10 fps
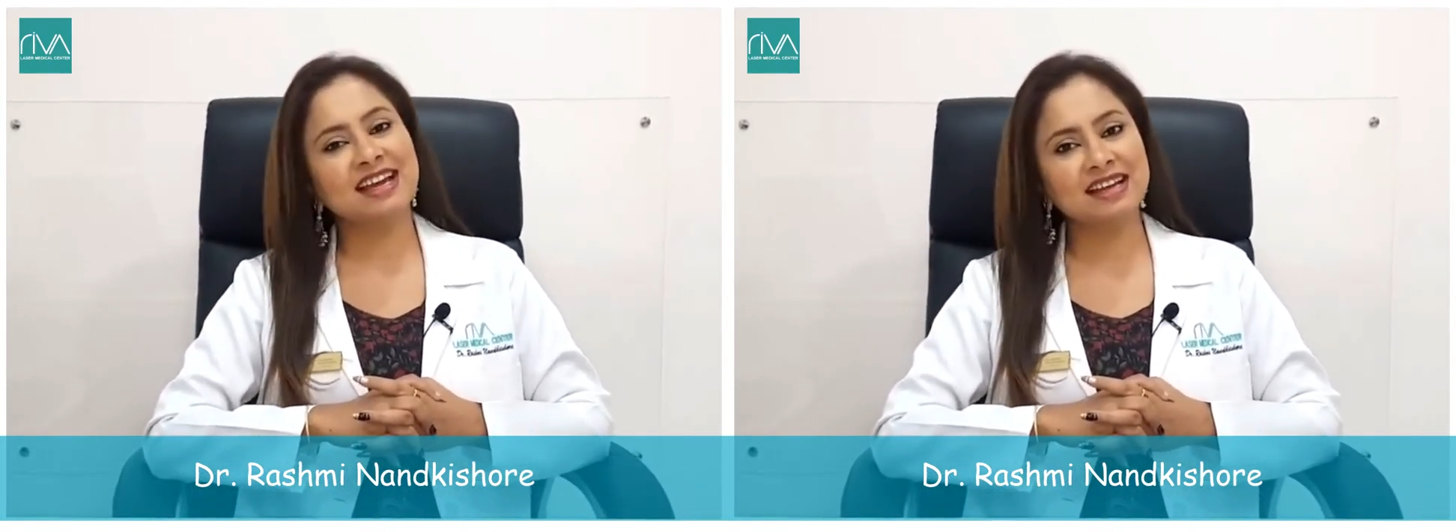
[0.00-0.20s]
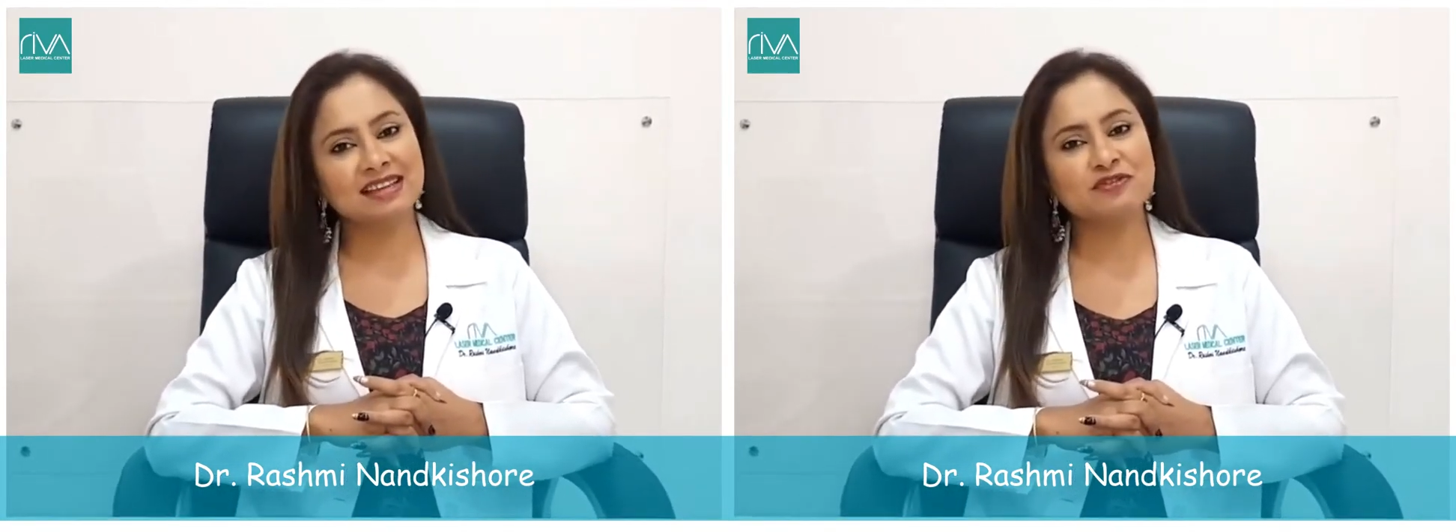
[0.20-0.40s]

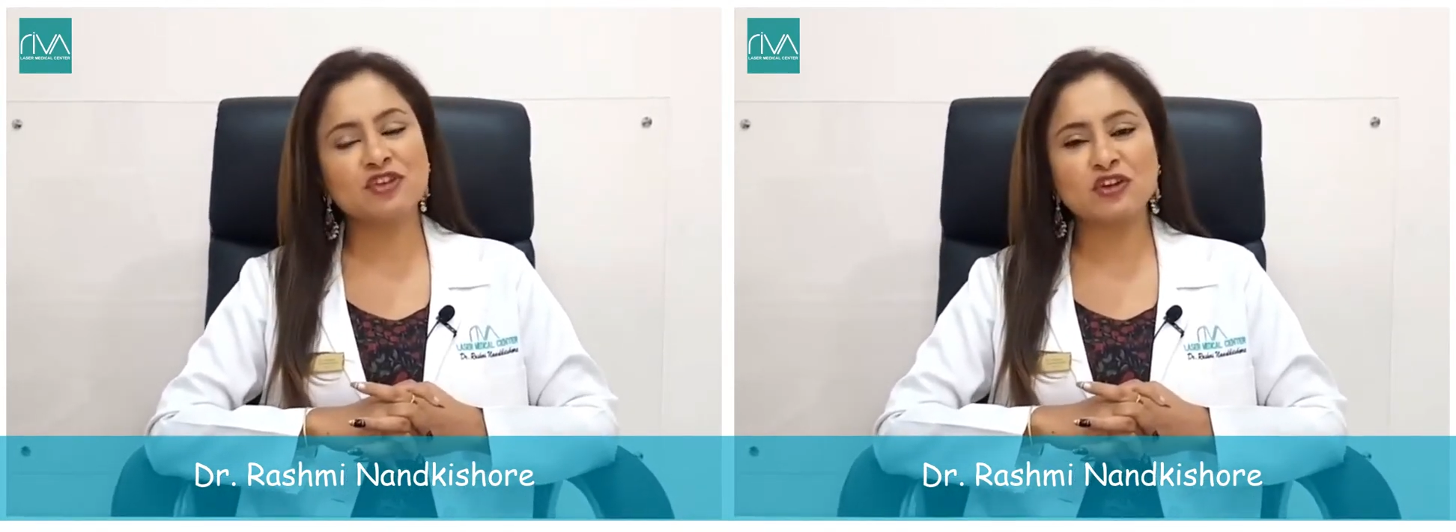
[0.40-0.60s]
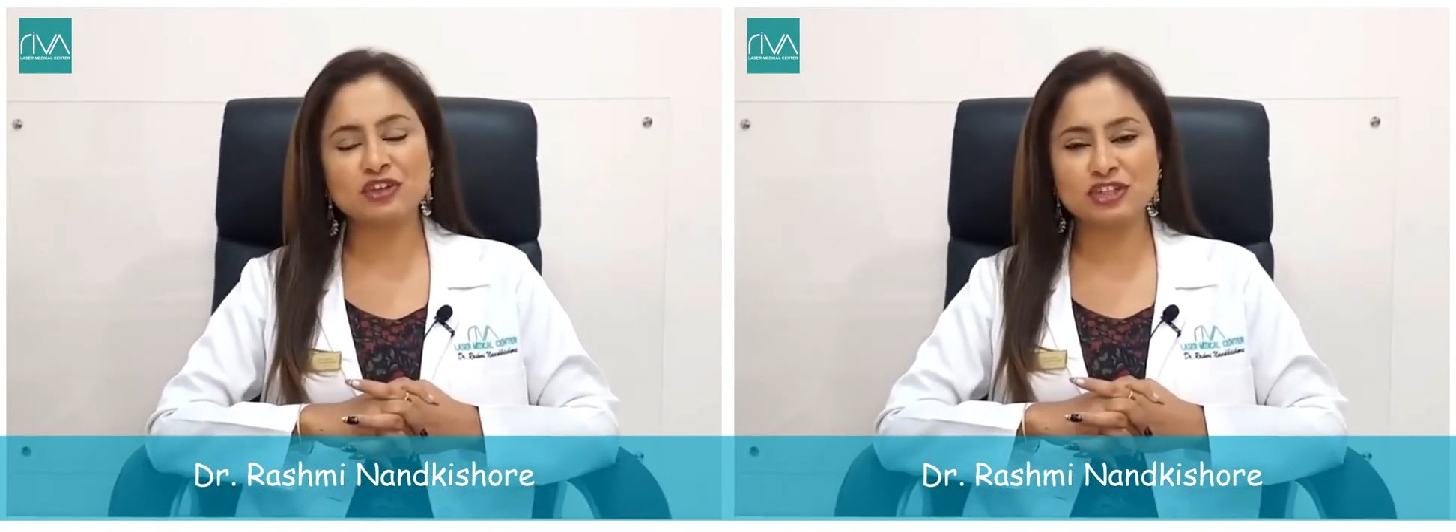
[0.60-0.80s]
and the
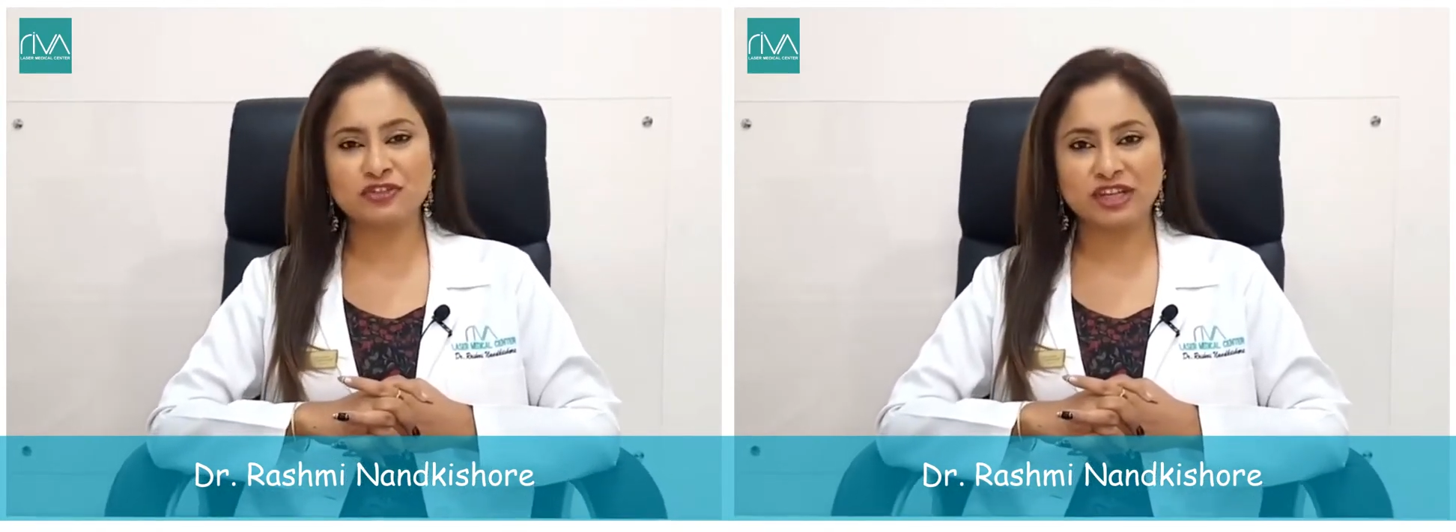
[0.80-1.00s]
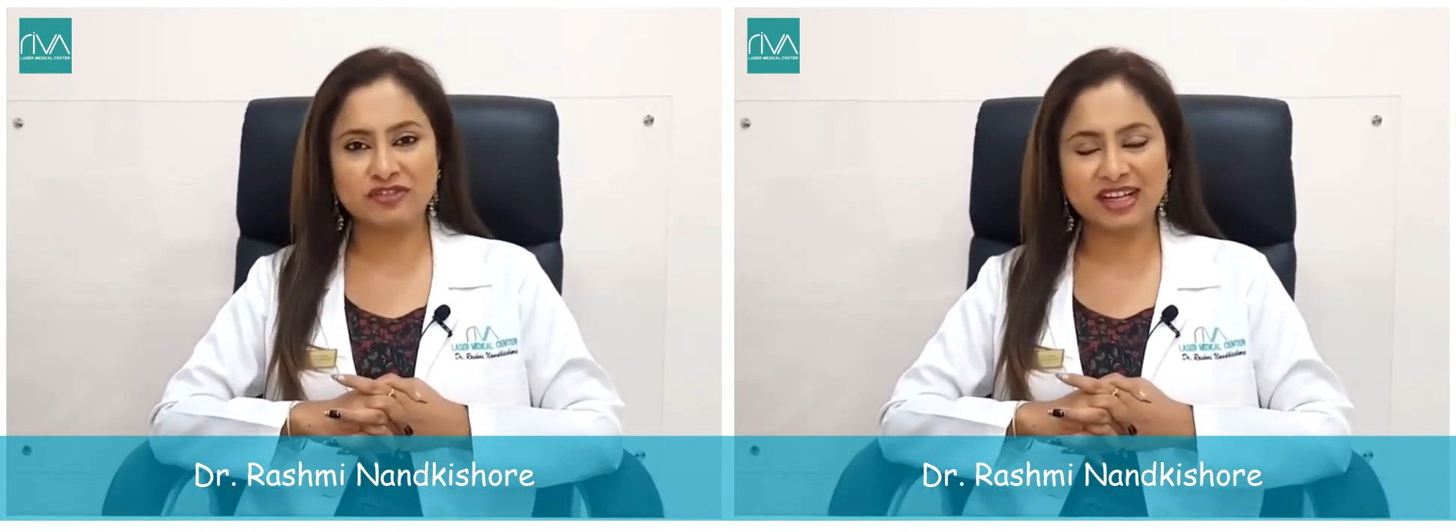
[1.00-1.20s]
founder
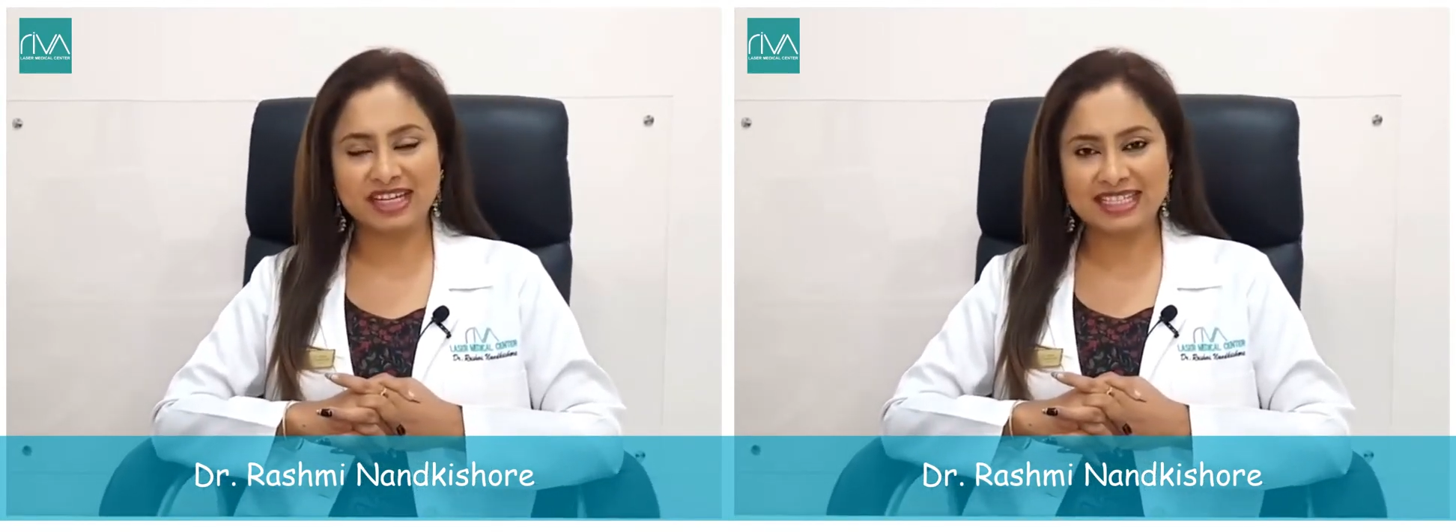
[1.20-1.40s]
of Riva